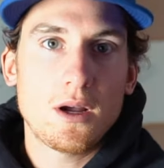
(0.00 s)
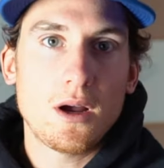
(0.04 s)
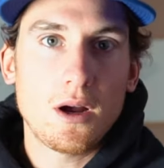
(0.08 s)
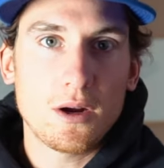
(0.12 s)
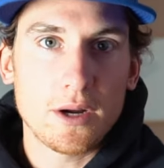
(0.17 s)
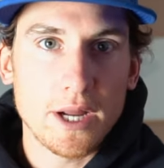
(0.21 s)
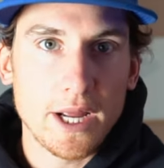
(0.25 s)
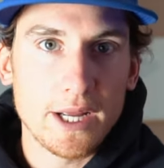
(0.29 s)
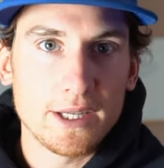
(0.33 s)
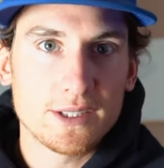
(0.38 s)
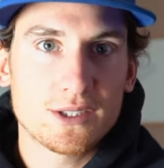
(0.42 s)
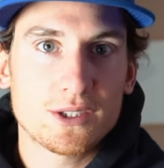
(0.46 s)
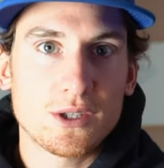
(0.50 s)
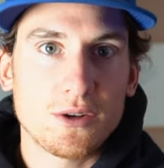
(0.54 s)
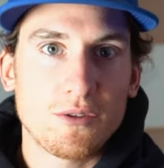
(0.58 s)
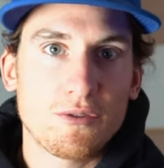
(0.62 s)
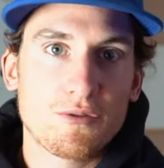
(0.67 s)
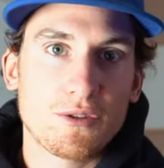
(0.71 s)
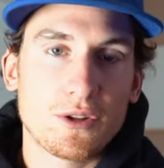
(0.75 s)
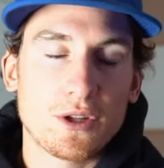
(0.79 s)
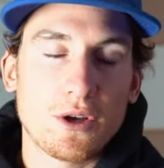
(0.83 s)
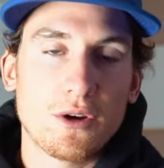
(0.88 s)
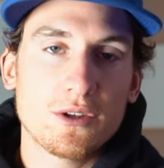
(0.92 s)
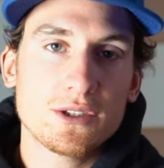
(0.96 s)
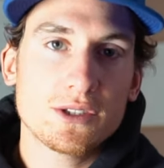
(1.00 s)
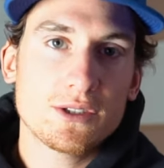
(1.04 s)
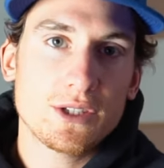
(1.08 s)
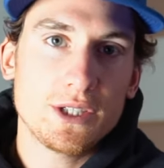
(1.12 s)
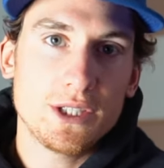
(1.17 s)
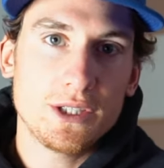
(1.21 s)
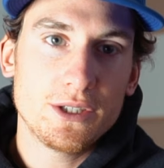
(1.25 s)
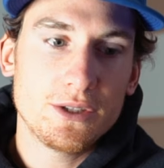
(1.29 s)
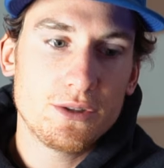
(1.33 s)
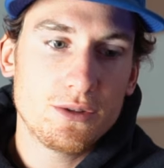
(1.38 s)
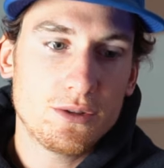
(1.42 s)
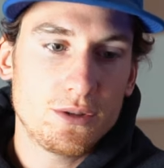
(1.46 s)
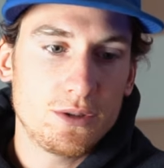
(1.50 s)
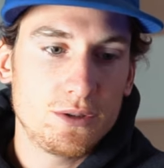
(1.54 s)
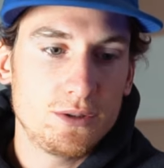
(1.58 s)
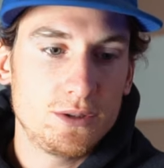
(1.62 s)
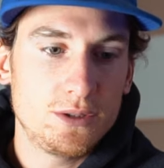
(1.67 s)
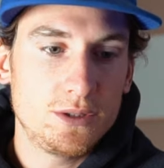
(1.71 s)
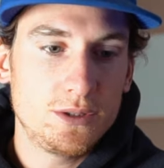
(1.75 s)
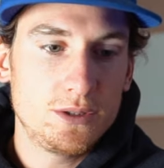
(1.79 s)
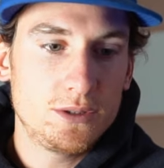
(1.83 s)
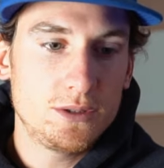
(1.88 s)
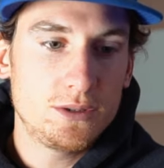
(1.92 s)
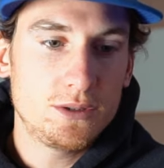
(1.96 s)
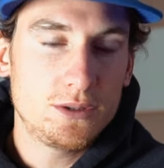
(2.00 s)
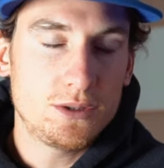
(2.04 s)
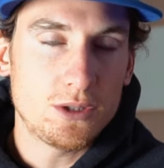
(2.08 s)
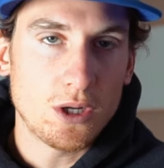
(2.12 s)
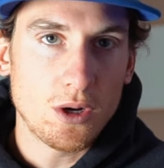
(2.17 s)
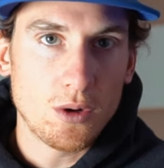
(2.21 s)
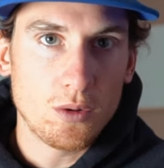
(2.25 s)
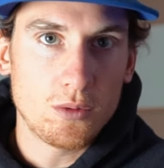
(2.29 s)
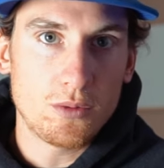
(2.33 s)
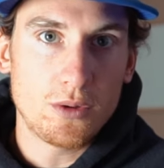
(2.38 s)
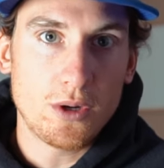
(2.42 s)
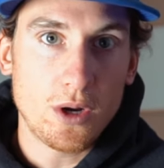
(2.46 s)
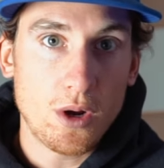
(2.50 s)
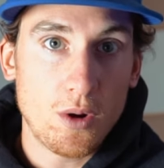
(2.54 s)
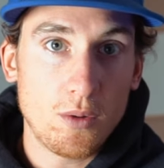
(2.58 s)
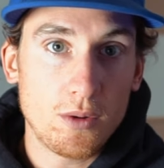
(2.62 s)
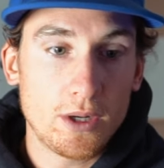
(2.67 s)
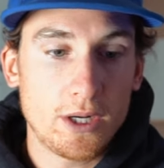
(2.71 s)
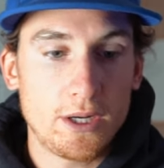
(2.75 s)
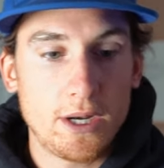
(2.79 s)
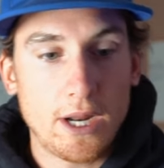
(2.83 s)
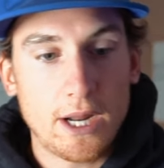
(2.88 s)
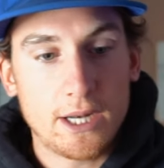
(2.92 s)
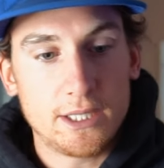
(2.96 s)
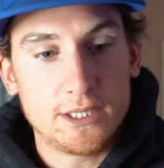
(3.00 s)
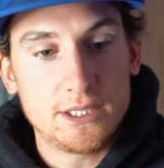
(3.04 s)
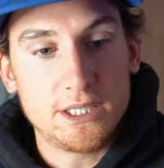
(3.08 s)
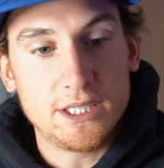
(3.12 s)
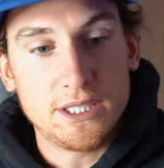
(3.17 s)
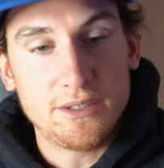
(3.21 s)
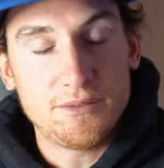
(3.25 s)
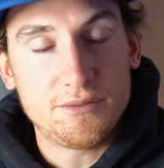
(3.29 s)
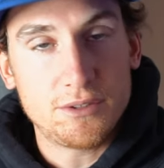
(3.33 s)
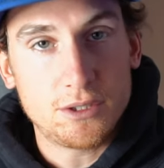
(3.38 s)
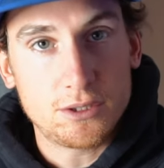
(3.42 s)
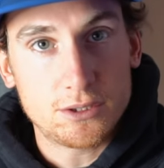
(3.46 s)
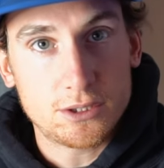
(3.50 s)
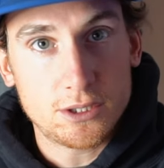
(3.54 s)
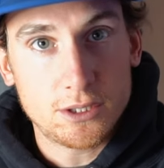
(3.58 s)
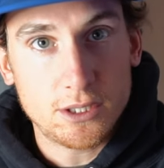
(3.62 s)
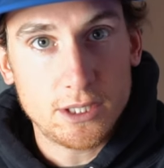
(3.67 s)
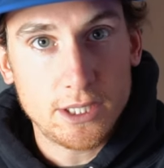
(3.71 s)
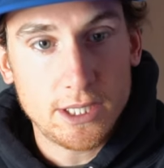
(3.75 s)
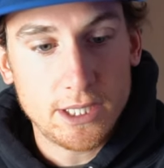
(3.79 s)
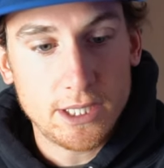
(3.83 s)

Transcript: Okay, so for those of you who don't know what an ND filter